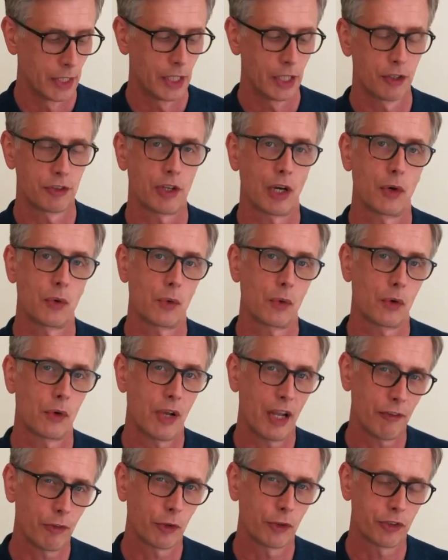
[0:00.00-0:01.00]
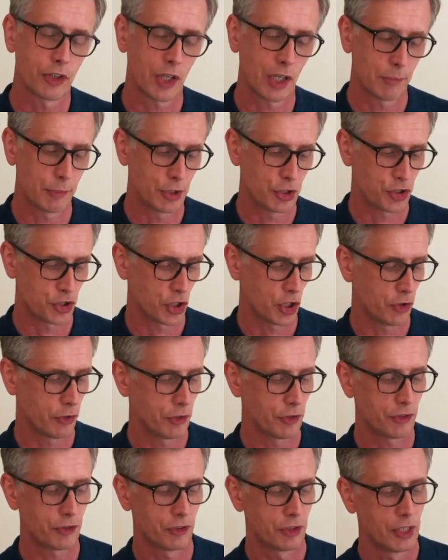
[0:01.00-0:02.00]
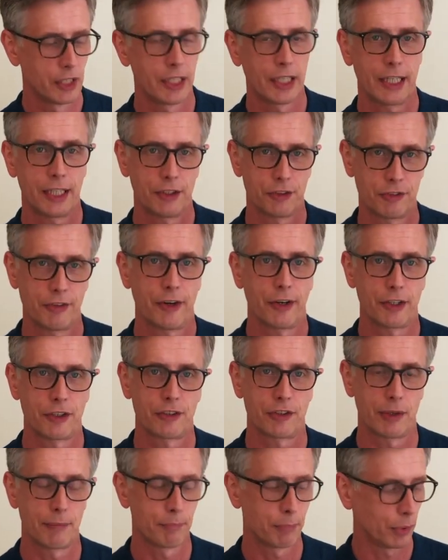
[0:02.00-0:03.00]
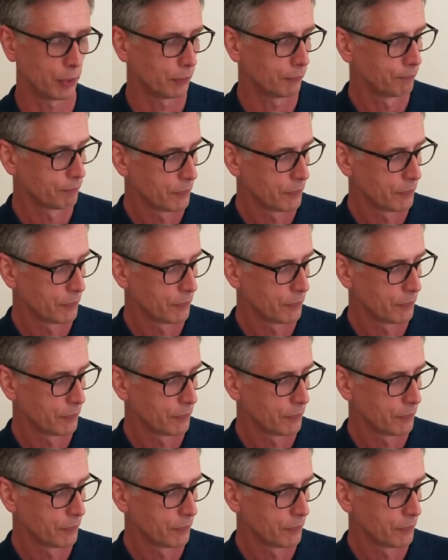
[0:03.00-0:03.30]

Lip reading: So level term insurance is very simple.